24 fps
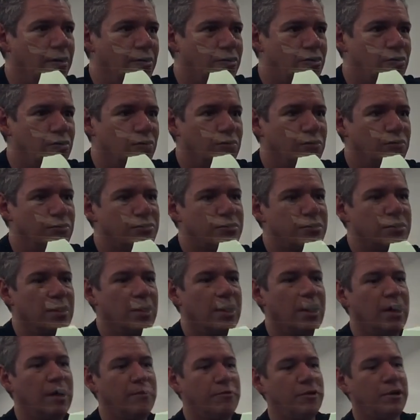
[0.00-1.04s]
Tools,
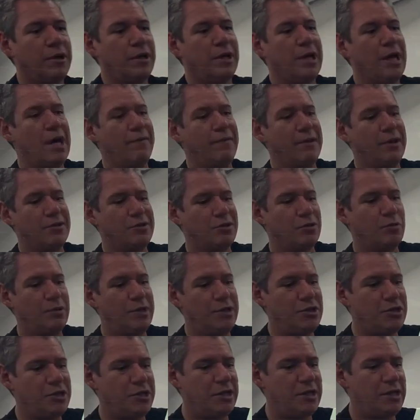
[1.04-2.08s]
you're going to have that
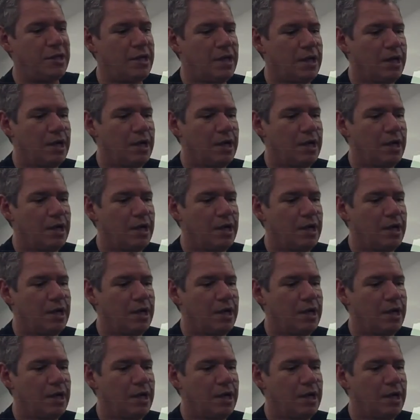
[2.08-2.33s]
squeegee.